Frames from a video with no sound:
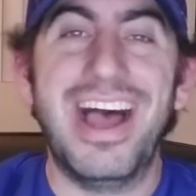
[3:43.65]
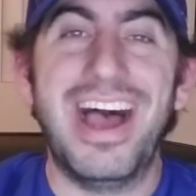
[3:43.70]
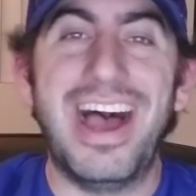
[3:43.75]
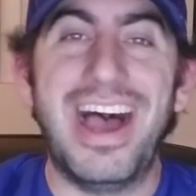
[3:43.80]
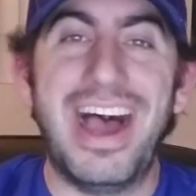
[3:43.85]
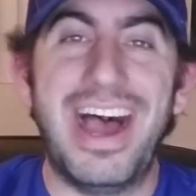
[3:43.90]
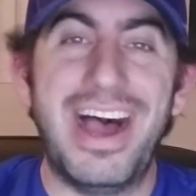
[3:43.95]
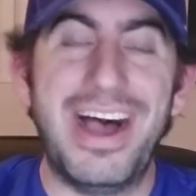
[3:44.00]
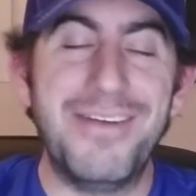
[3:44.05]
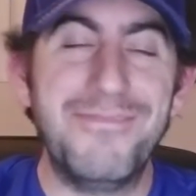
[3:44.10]

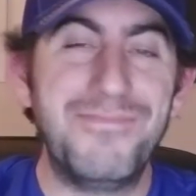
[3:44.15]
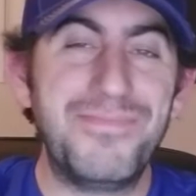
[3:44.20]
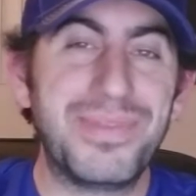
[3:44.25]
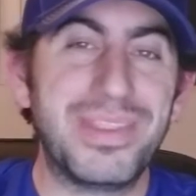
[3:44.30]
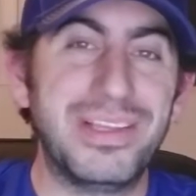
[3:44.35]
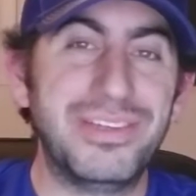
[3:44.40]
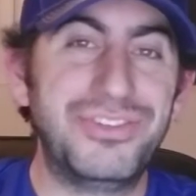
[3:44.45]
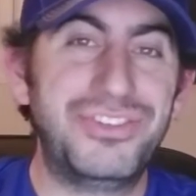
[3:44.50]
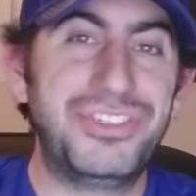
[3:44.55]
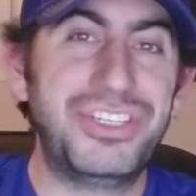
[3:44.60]
Um,
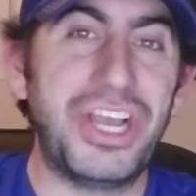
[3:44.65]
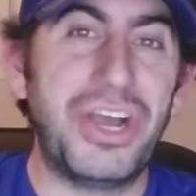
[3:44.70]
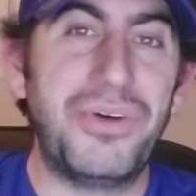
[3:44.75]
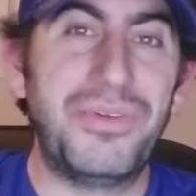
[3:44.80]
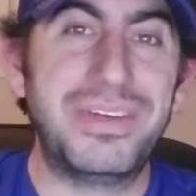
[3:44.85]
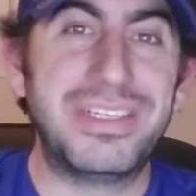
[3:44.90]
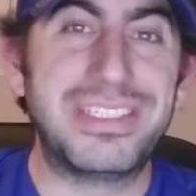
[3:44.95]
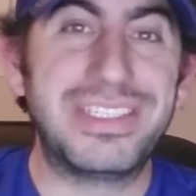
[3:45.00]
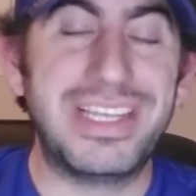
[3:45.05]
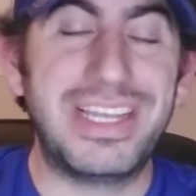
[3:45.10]
Joe
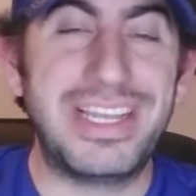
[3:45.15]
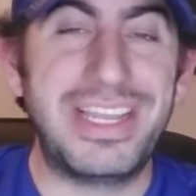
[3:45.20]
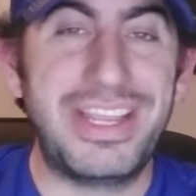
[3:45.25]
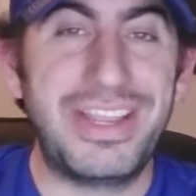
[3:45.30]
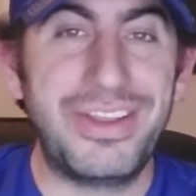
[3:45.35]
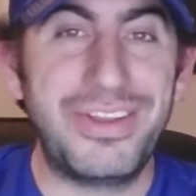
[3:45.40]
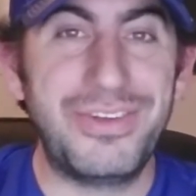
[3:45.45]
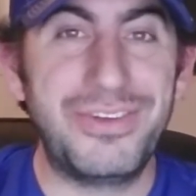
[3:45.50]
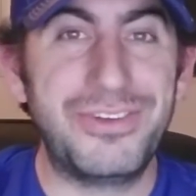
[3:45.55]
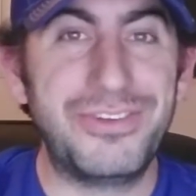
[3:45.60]
was a
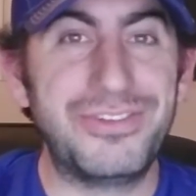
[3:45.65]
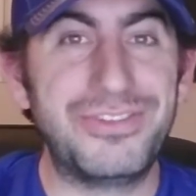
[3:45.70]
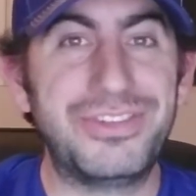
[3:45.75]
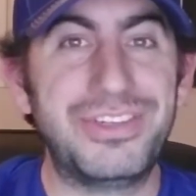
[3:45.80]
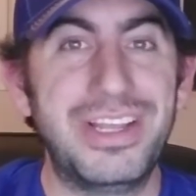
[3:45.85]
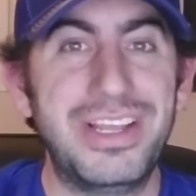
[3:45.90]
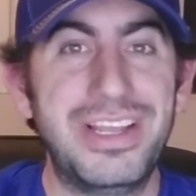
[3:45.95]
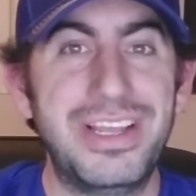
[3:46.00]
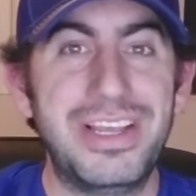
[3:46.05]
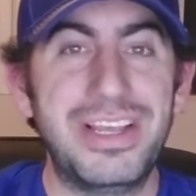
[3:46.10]
huge
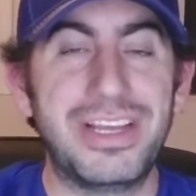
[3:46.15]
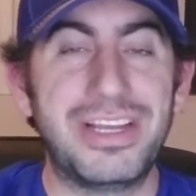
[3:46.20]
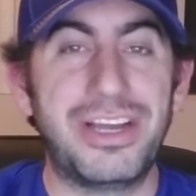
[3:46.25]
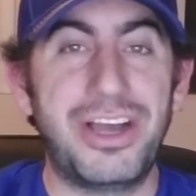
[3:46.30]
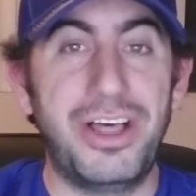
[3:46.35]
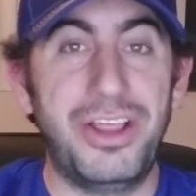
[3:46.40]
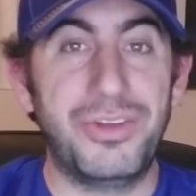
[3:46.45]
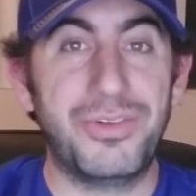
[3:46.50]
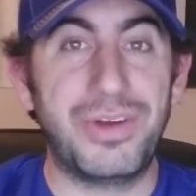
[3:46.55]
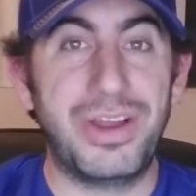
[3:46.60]

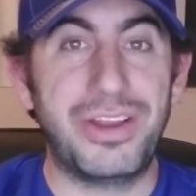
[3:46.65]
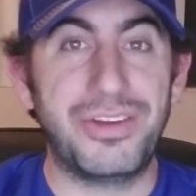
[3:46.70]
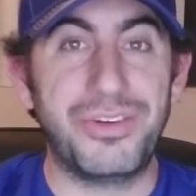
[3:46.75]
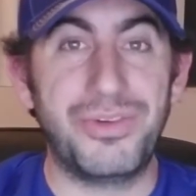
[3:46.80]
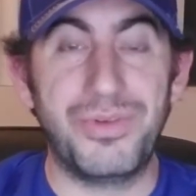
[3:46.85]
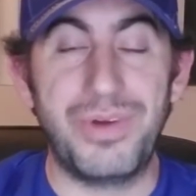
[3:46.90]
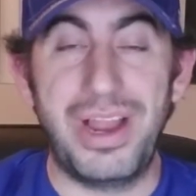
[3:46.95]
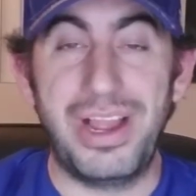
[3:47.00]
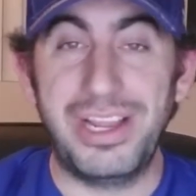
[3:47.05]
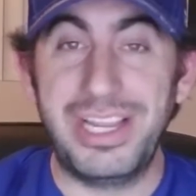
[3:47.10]
Colorado
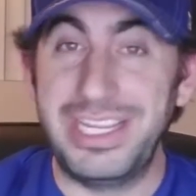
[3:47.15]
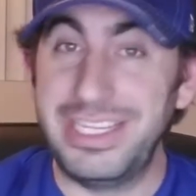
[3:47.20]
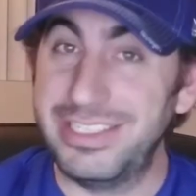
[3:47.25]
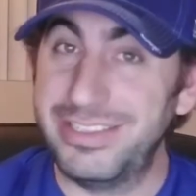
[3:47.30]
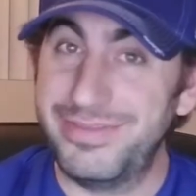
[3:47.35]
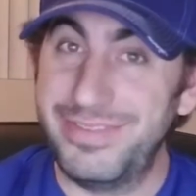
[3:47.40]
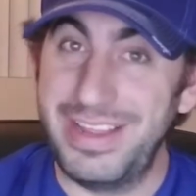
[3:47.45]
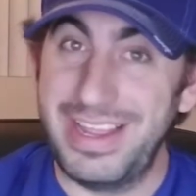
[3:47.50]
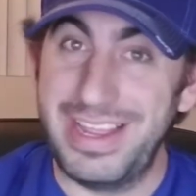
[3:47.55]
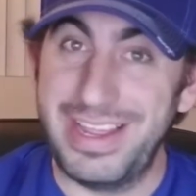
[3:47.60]

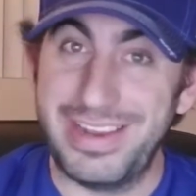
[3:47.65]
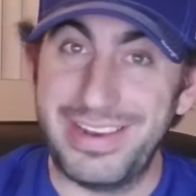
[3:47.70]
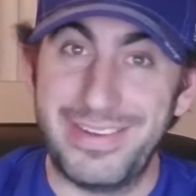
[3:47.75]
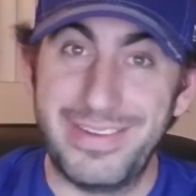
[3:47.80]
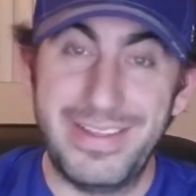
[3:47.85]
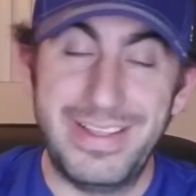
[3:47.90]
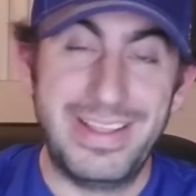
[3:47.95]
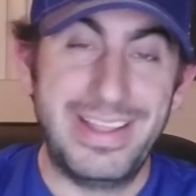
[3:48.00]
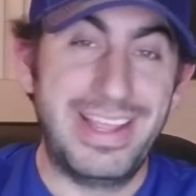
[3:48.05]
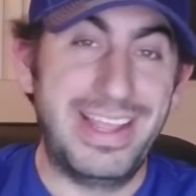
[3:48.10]
Rockies fan.
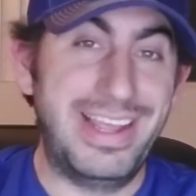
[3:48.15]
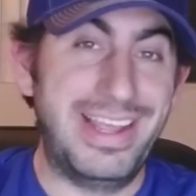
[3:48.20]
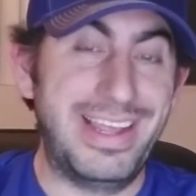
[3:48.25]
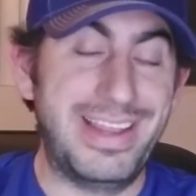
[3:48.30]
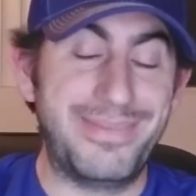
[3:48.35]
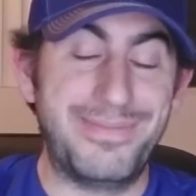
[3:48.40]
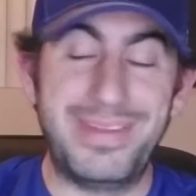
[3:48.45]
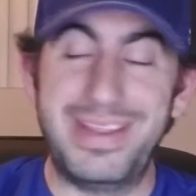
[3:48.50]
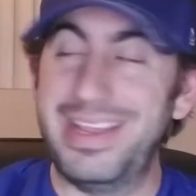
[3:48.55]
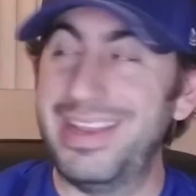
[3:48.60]

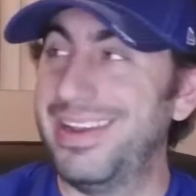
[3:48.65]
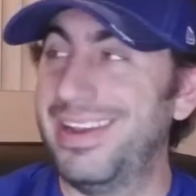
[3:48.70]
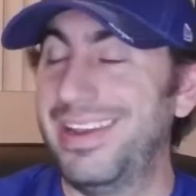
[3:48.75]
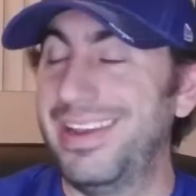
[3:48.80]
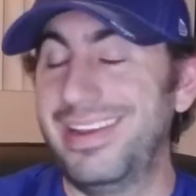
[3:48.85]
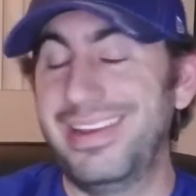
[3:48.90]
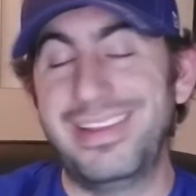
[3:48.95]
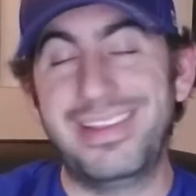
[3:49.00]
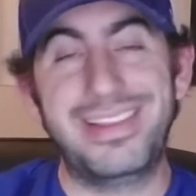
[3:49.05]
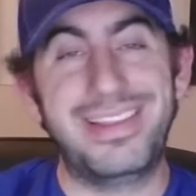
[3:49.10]
And man,
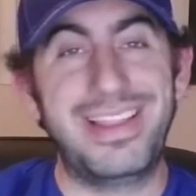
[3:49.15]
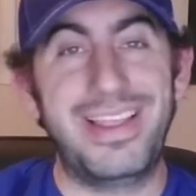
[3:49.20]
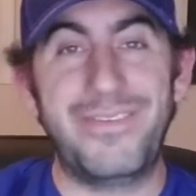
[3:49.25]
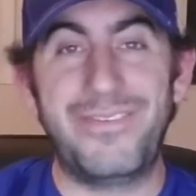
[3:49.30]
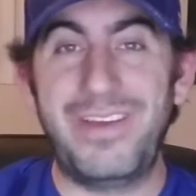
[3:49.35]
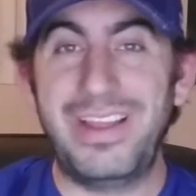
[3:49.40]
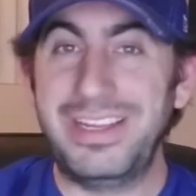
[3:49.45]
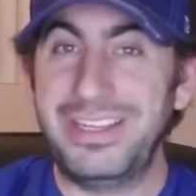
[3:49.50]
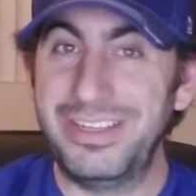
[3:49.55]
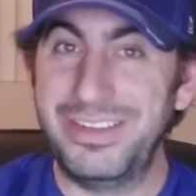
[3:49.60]

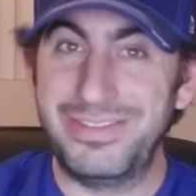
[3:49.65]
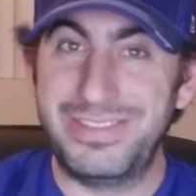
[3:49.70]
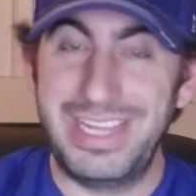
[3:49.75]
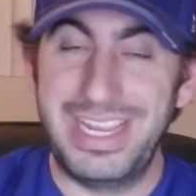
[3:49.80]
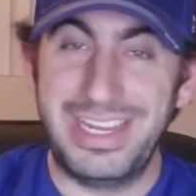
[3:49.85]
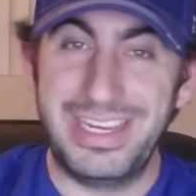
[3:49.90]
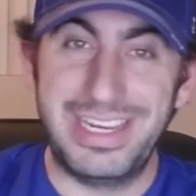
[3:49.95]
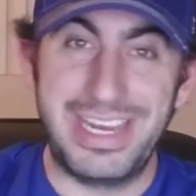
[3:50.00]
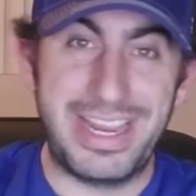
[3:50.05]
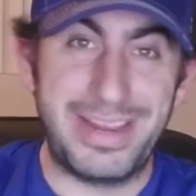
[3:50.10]
if I could have
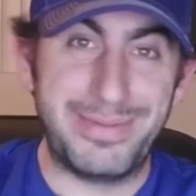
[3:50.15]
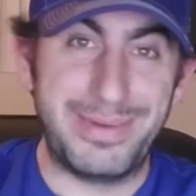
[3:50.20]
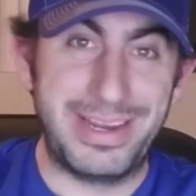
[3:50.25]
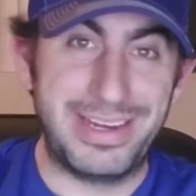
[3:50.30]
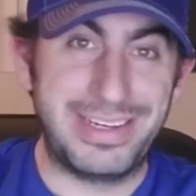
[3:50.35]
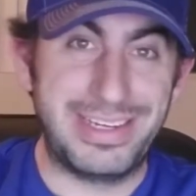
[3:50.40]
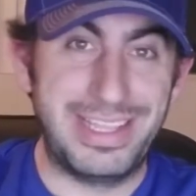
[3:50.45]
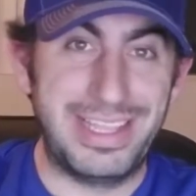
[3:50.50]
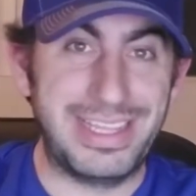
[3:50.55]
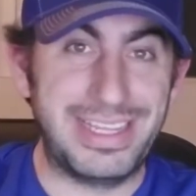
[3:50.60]
taken
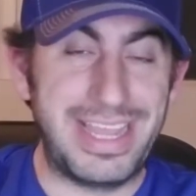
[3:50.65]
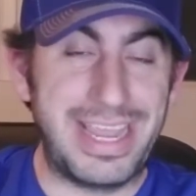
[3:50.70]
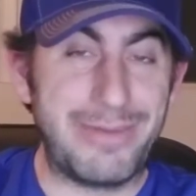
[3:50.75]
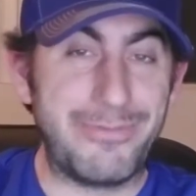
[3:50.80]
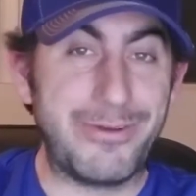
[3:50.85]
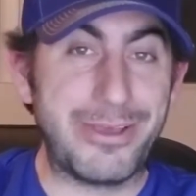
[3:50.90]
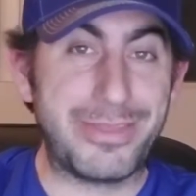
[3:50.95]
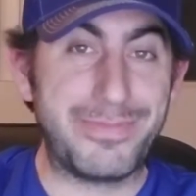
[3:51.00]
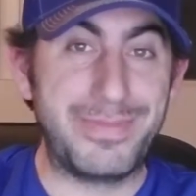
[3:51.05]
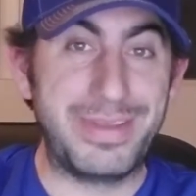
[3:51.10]
anybody to that
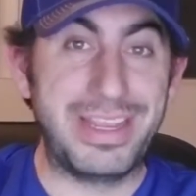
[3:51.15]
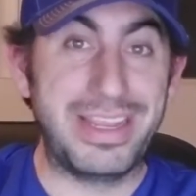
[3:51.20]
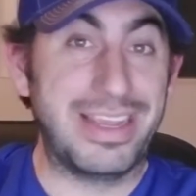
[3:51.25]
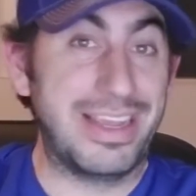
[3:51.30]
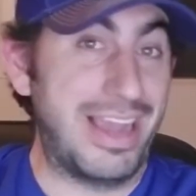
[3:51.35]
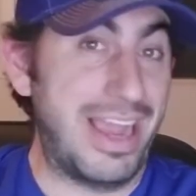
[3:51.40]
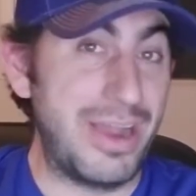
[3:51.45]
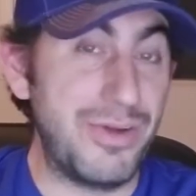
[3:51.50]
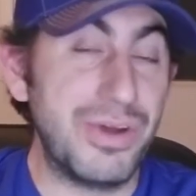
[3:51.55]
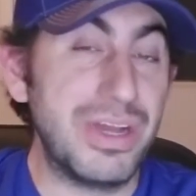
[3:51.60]
game with
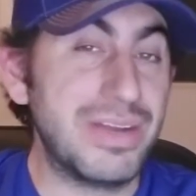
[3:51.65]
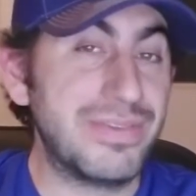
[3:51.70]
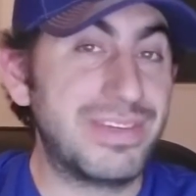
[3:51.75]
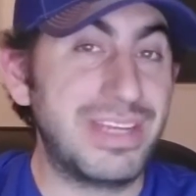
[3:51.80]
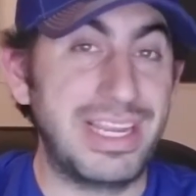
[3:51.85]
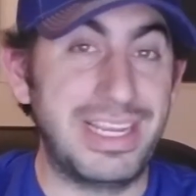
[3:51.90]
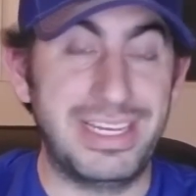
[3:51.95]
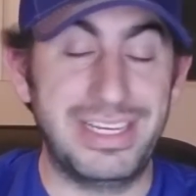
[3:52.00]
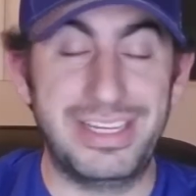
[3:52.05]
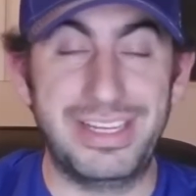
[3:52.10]
me, I would have
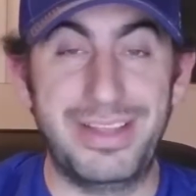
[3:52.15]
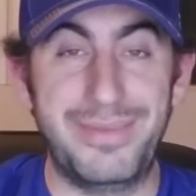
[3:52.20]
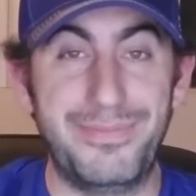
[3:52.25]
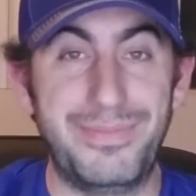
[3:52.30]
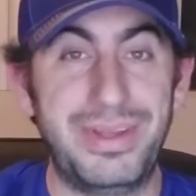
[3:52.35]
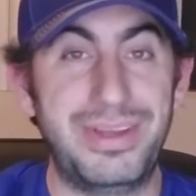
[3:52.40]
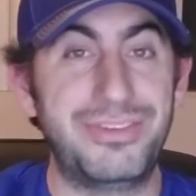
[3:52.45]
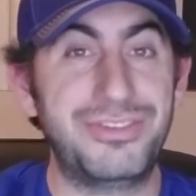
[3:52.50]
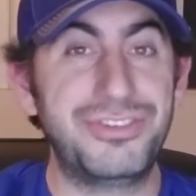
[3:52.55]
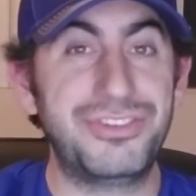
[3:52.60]
taken him.
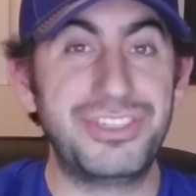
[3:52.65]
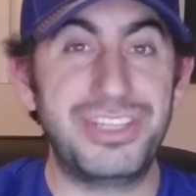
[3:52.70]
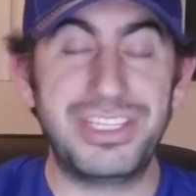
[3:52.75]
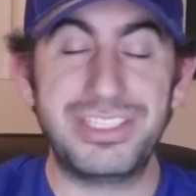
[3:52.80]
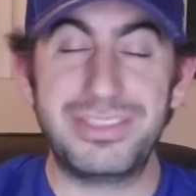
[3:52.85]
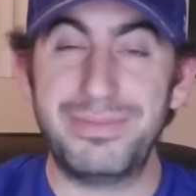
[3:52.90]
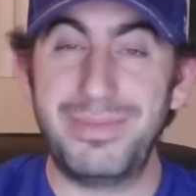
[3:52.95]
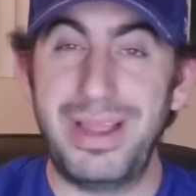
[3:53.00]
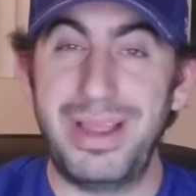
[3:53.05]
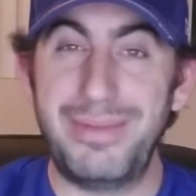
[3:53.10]
But it was
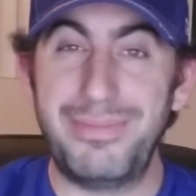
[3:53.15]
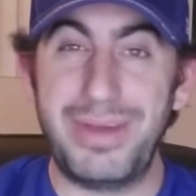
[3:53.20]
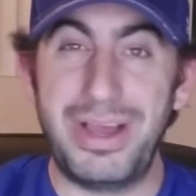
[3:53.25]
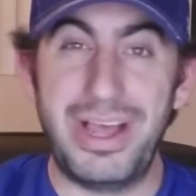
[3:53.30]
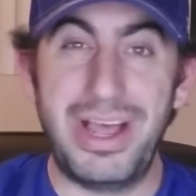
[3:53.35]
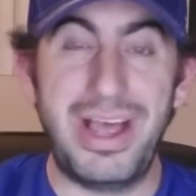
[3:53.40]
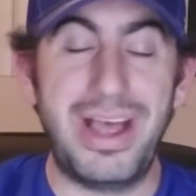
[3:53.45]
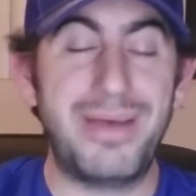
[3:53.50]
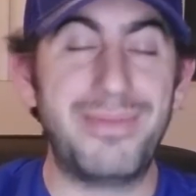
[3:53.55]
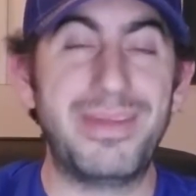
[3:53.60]
just my
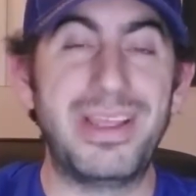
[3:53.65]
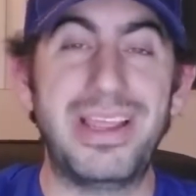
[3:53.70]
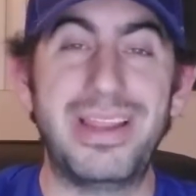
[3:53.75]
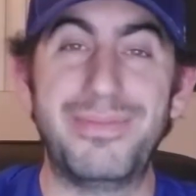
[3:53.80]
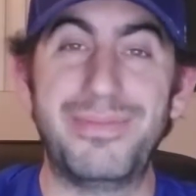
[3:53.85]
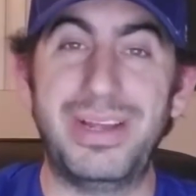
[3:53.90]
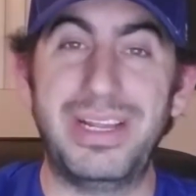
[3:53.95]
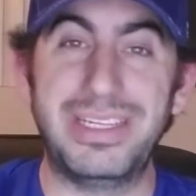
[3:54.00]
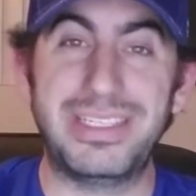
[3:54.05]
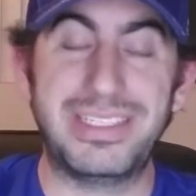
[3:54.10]
mom
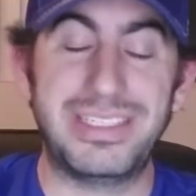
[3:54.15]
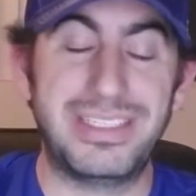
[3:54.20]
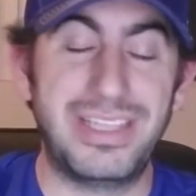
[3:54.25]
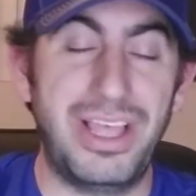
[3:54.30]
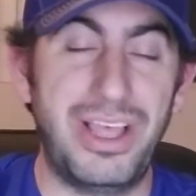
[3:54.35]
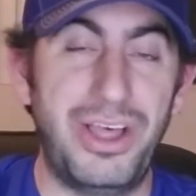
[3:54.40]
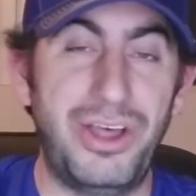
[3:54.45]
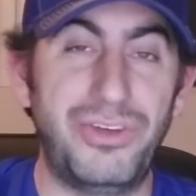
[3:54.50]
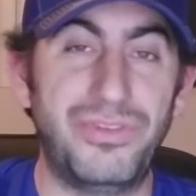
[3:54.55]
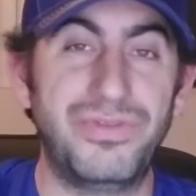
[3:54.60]
and
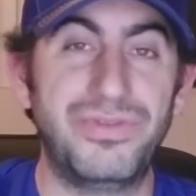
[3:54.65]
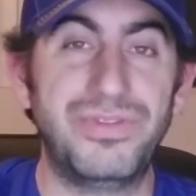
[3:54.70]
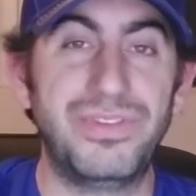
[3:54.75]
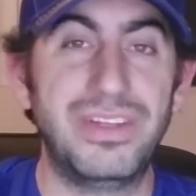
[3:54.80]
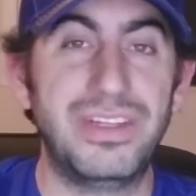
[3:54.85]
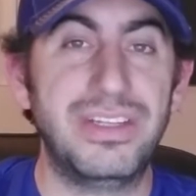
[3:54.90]
myself